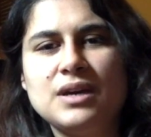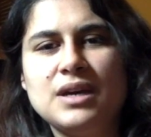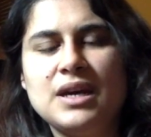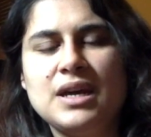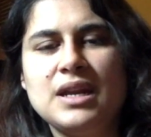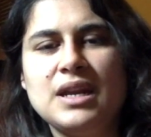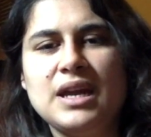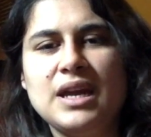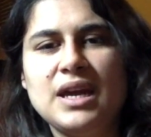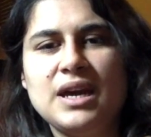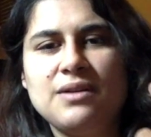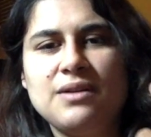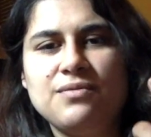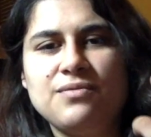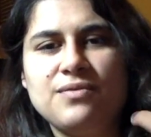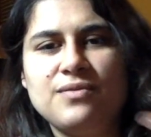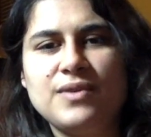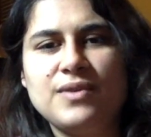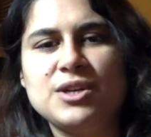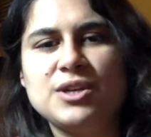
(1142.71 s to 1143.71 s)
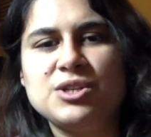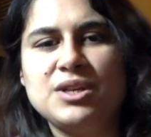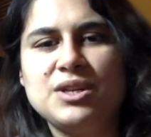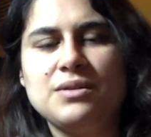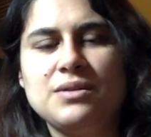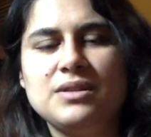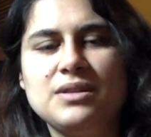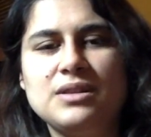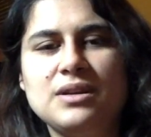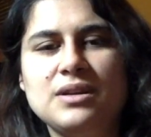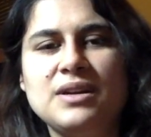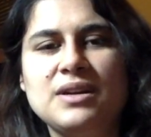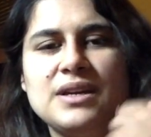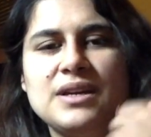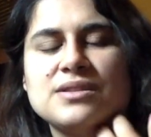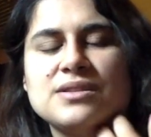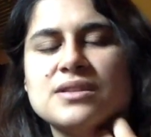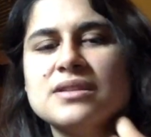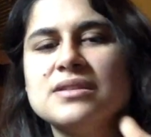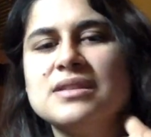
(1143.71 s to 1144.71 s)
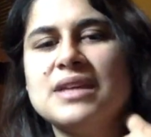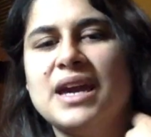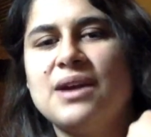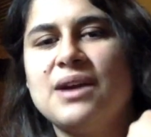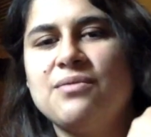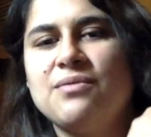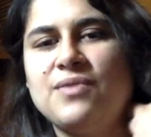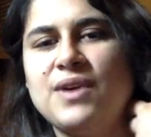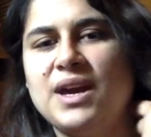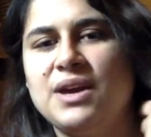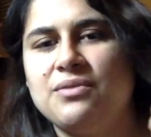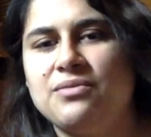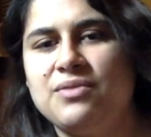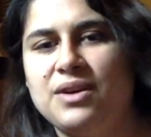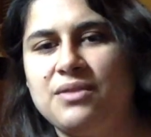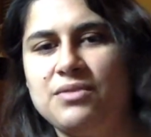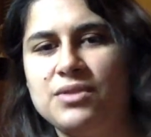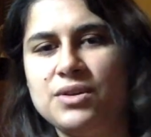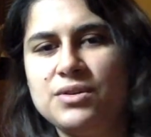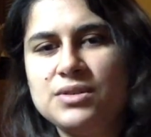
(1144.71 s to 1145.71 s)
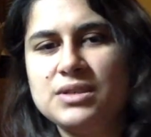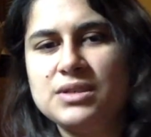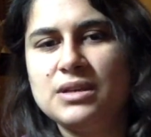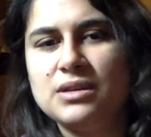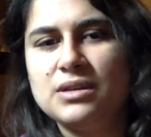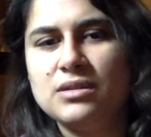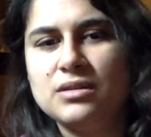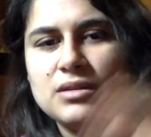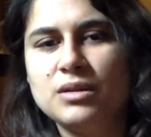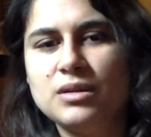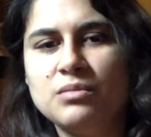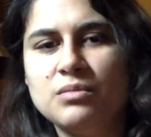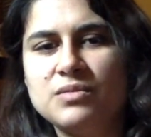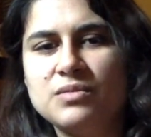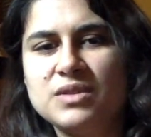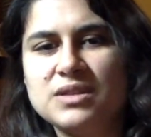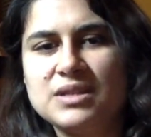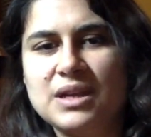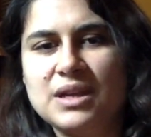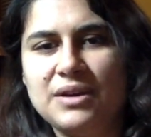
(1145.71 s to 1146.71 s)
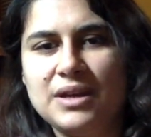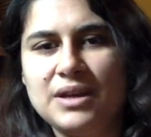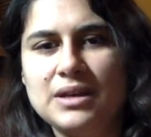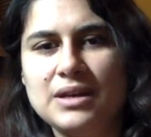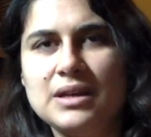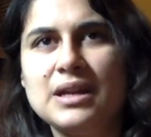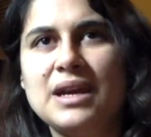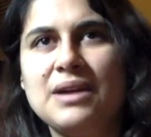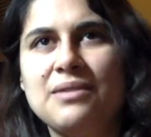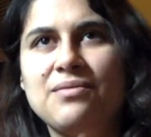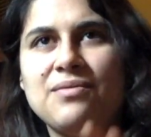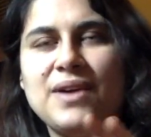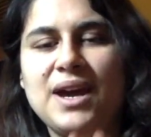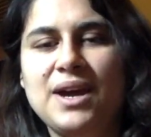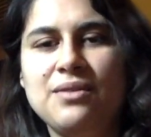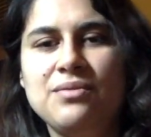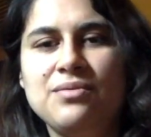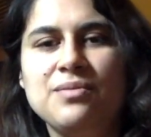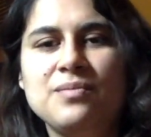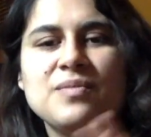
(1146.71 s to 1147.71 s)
and I have, actually no, they're next, because I have 5 of those. Eternal Stallion, I have 5.